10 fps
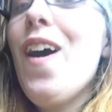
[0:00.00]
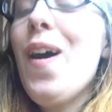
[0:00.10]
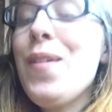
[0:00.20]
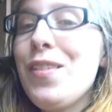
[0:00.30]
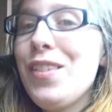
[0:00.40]

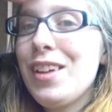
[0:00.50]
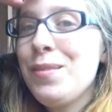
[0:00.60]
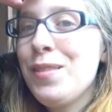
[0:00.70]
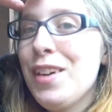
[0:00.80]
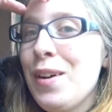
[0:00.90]
Always
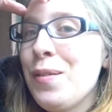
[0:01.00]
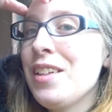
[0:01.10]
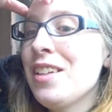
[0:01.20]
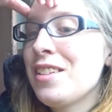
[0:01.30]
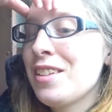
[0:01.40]
looking for it. I
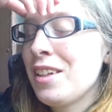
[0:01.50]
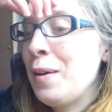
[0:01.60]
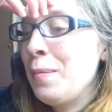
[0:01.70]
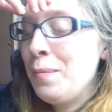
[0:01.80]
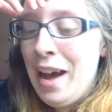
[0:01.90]
want this to
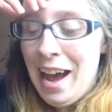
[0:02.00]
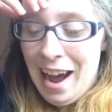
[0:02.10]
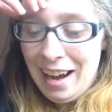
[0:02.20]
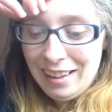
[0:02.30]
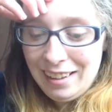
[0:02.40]
come
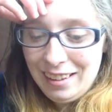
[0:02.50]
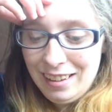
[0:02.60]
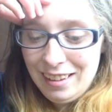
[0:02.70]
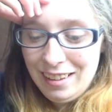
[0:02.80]
back.